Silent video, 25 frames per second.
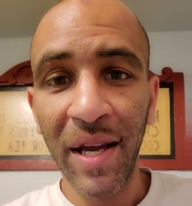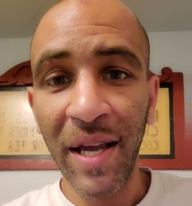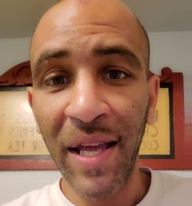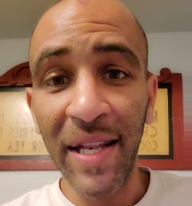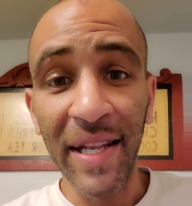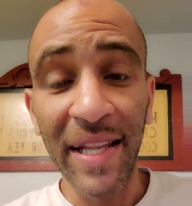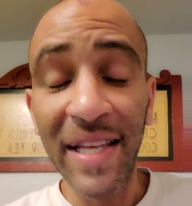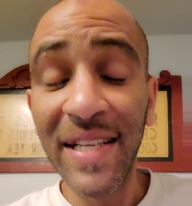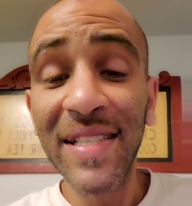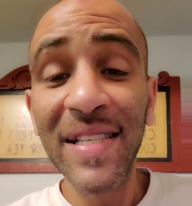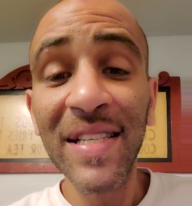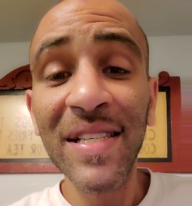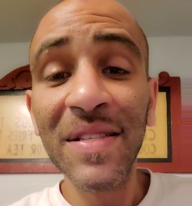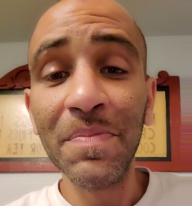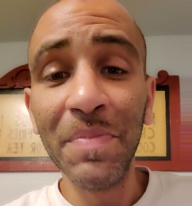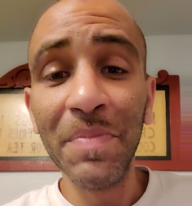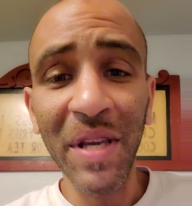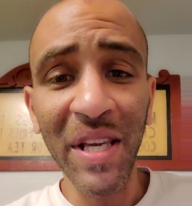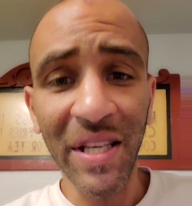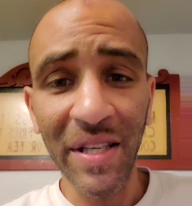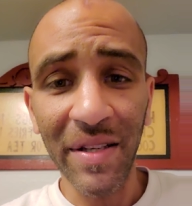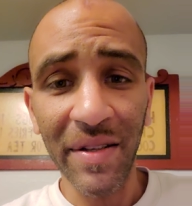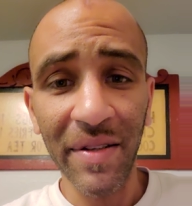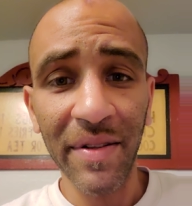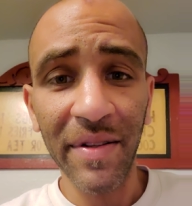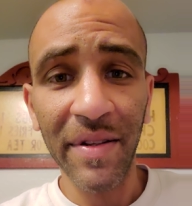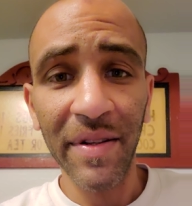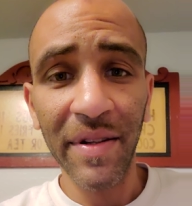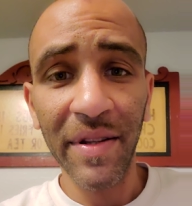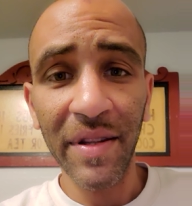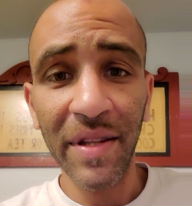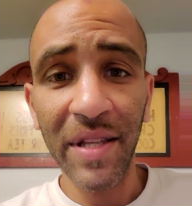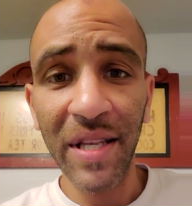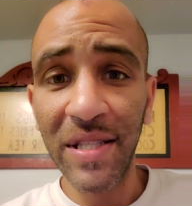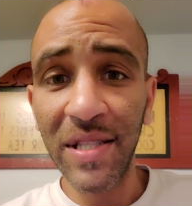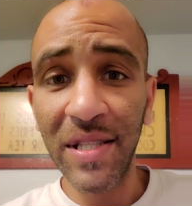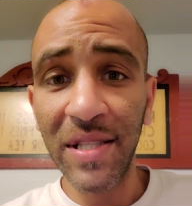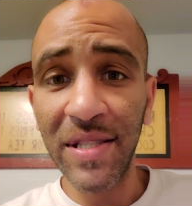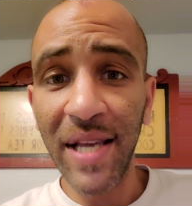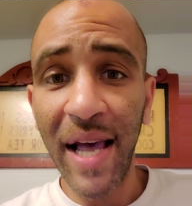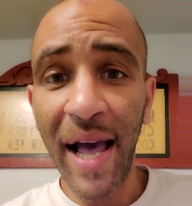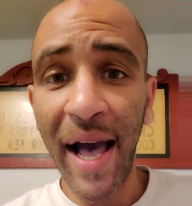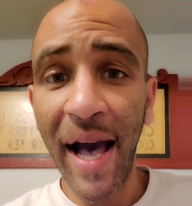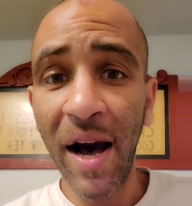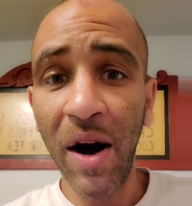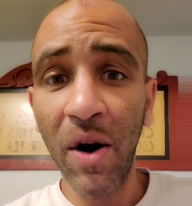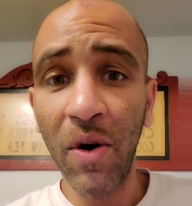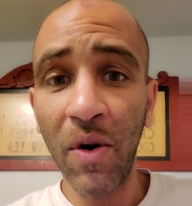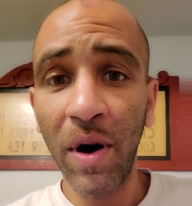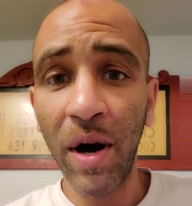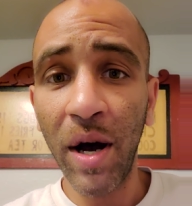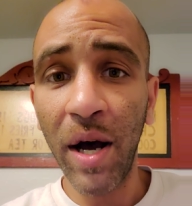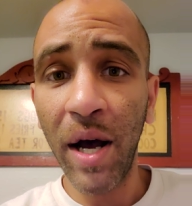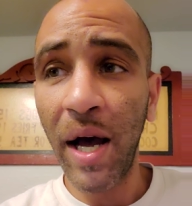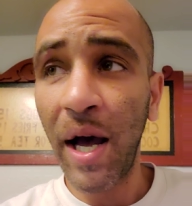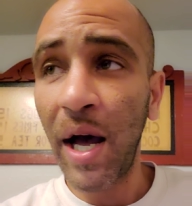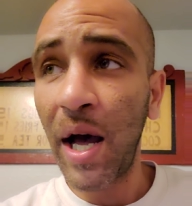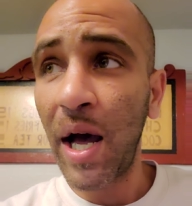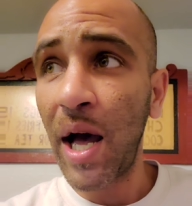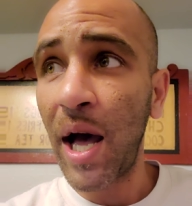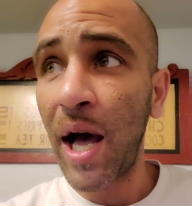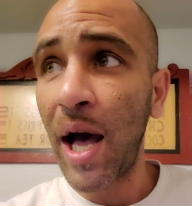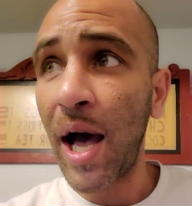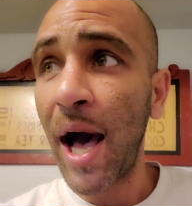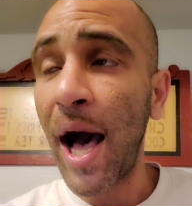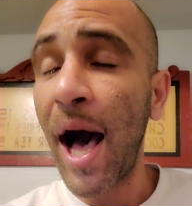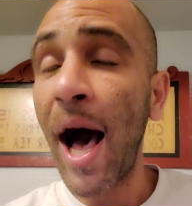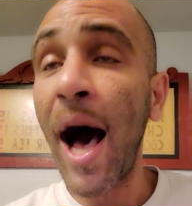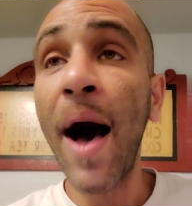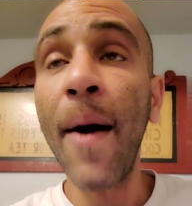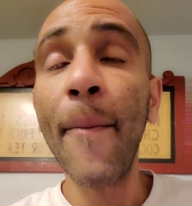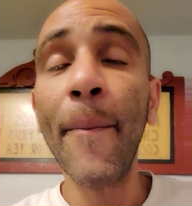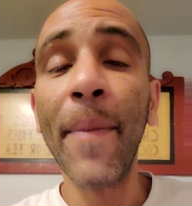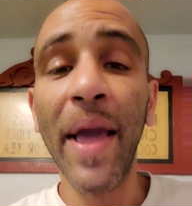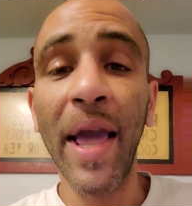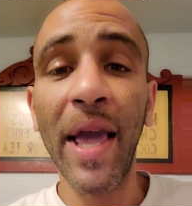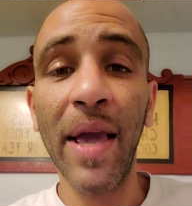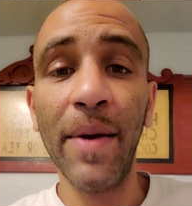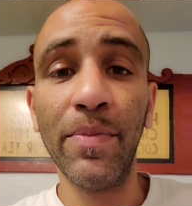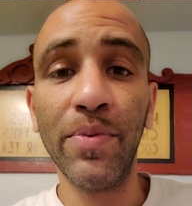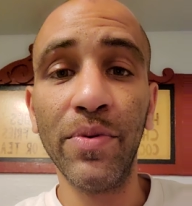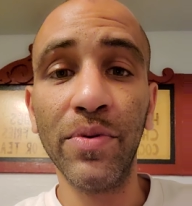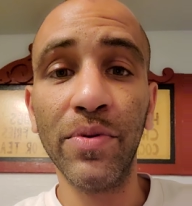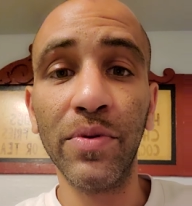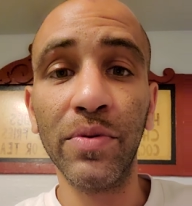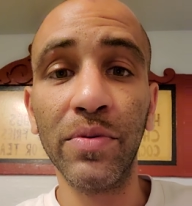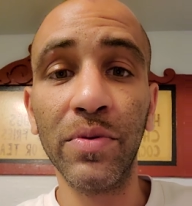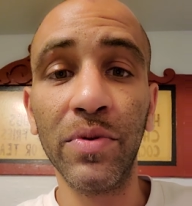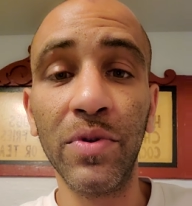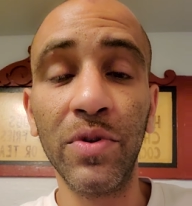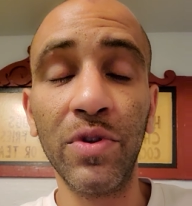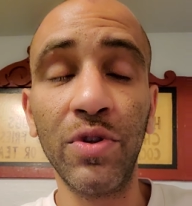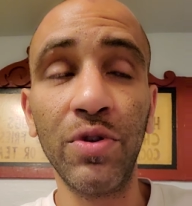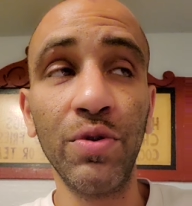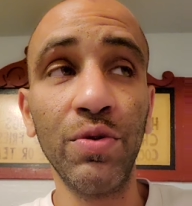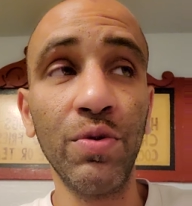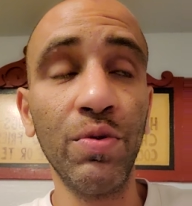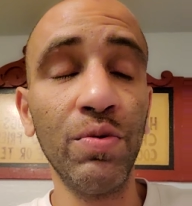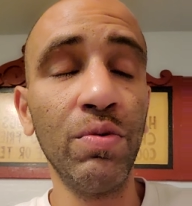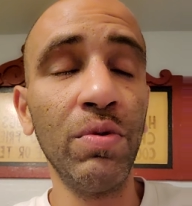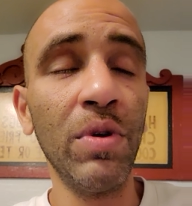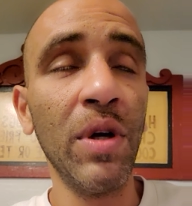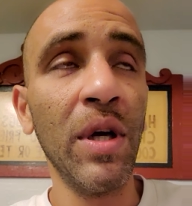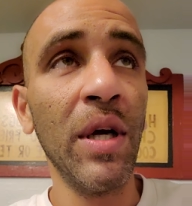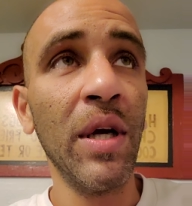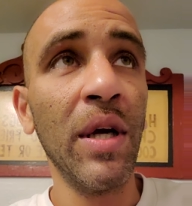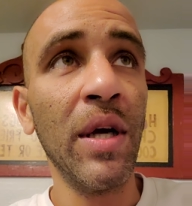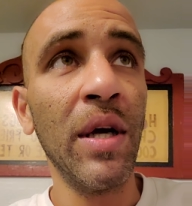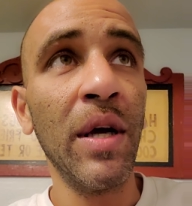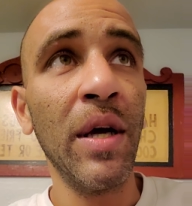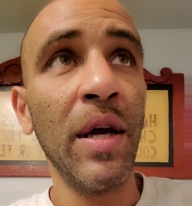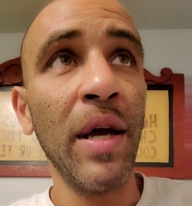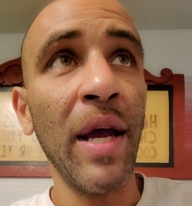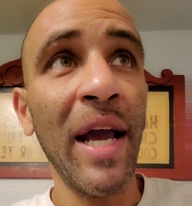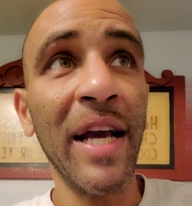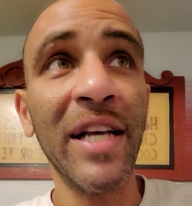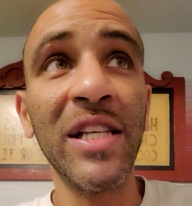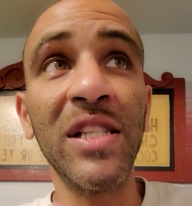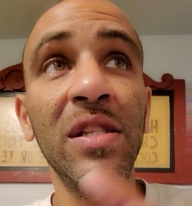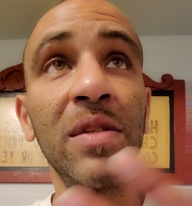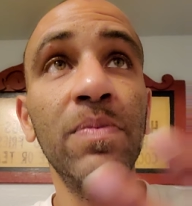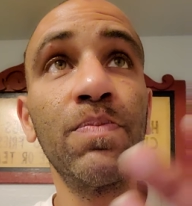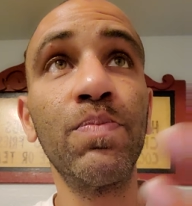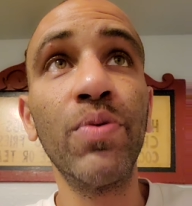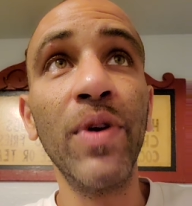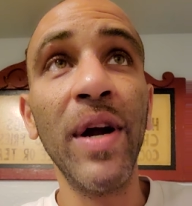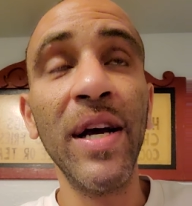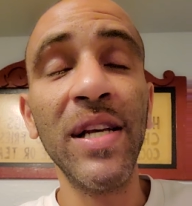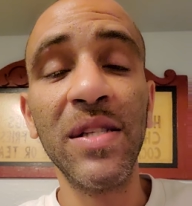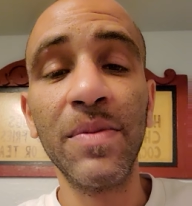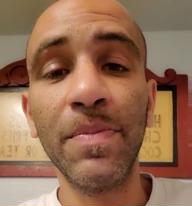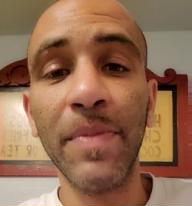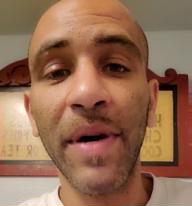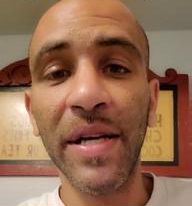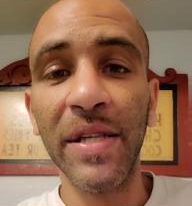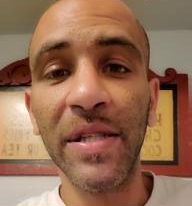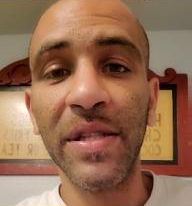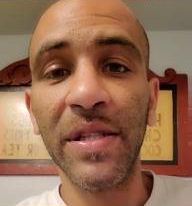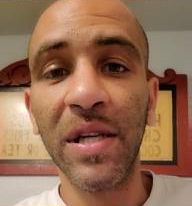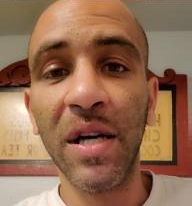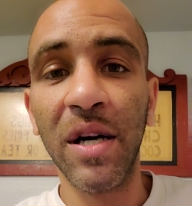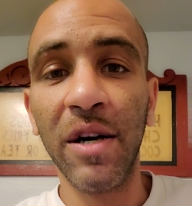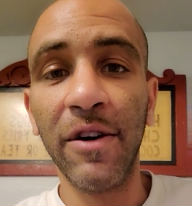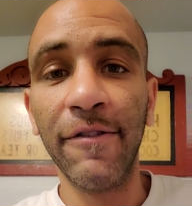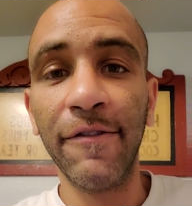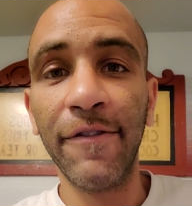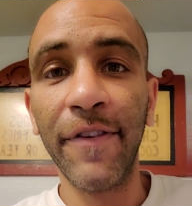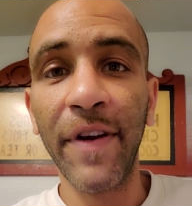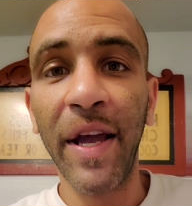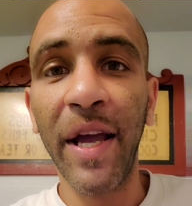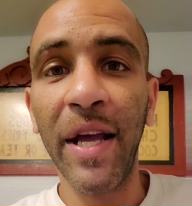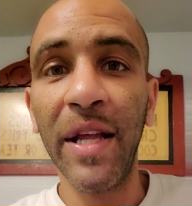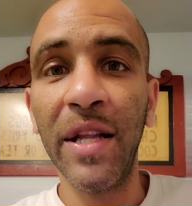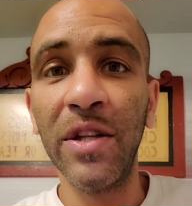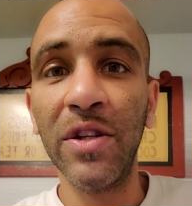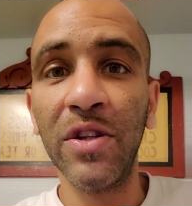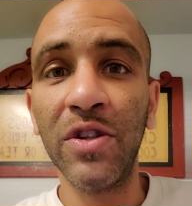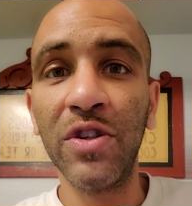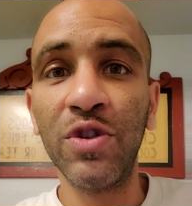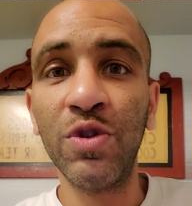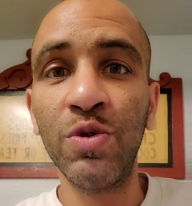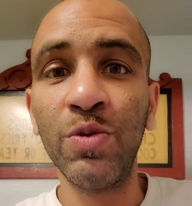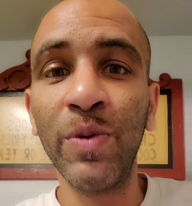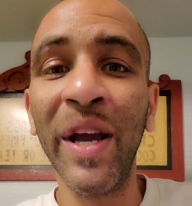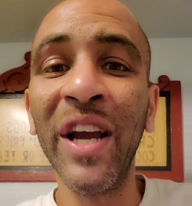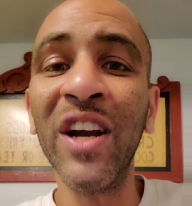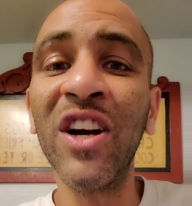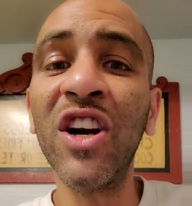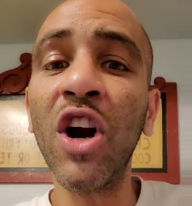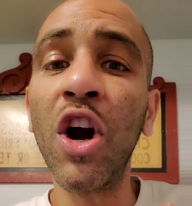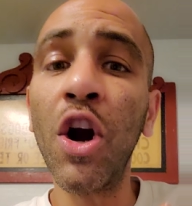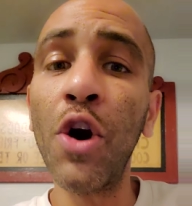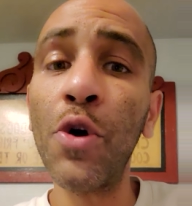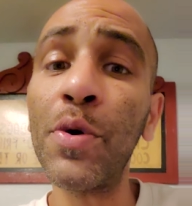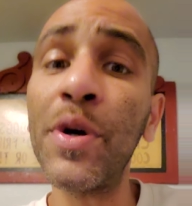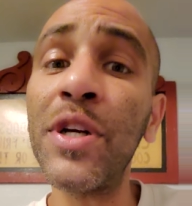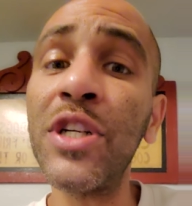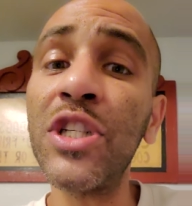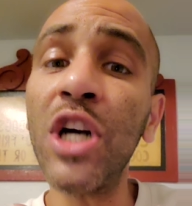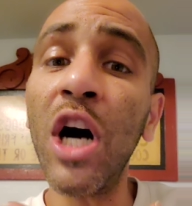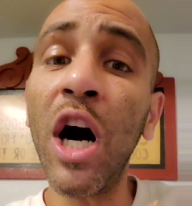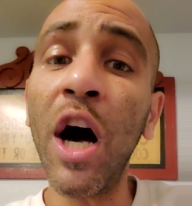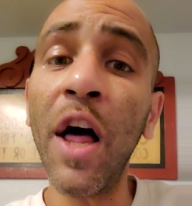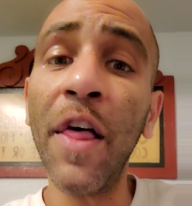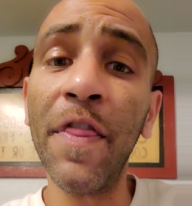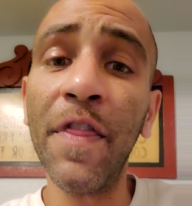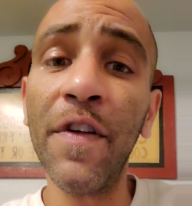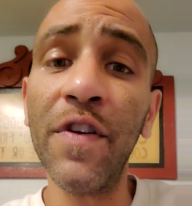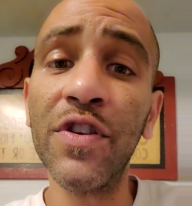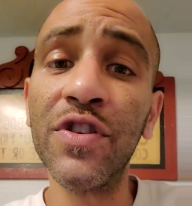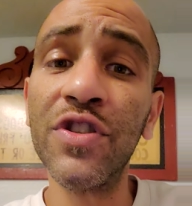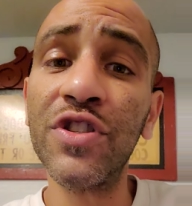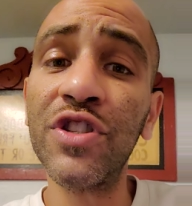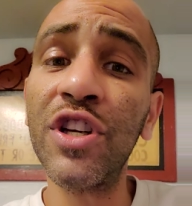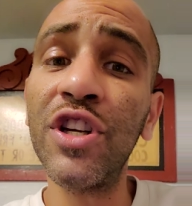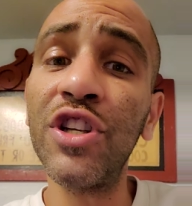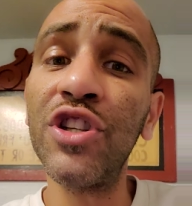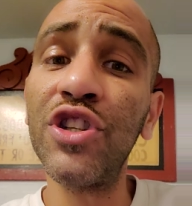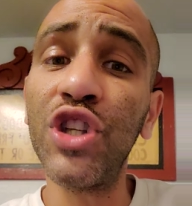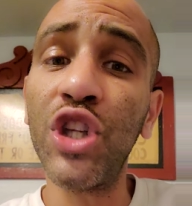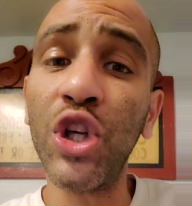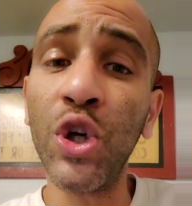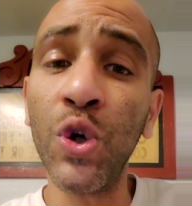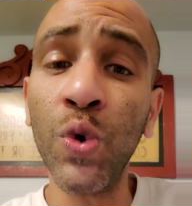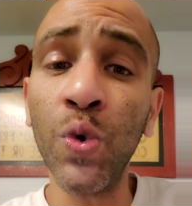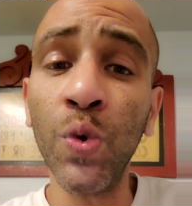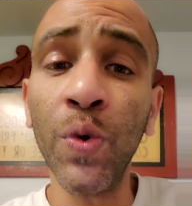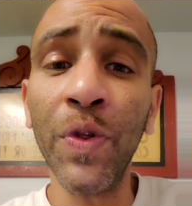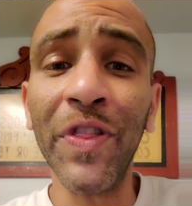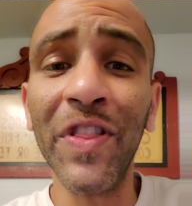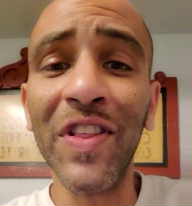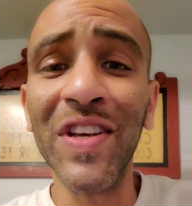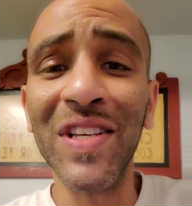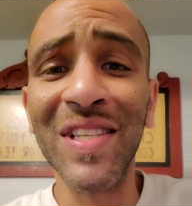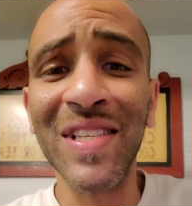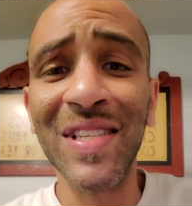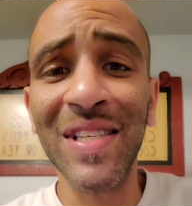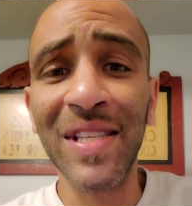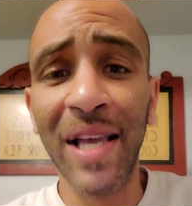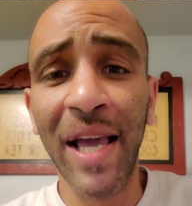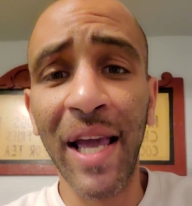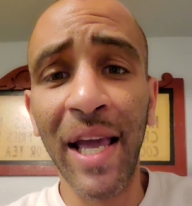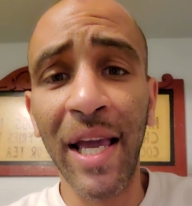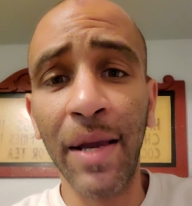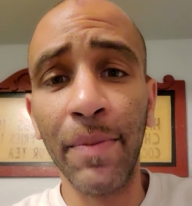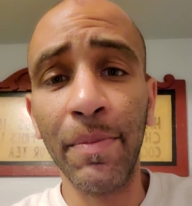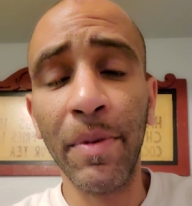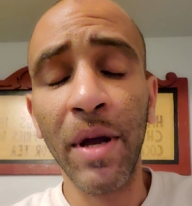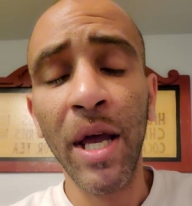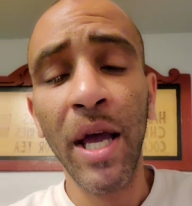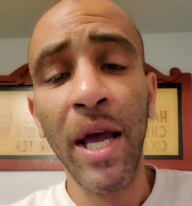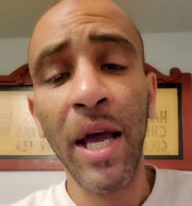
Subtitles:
This is me. This is how I'm able to express myself and to encourage others to do the same.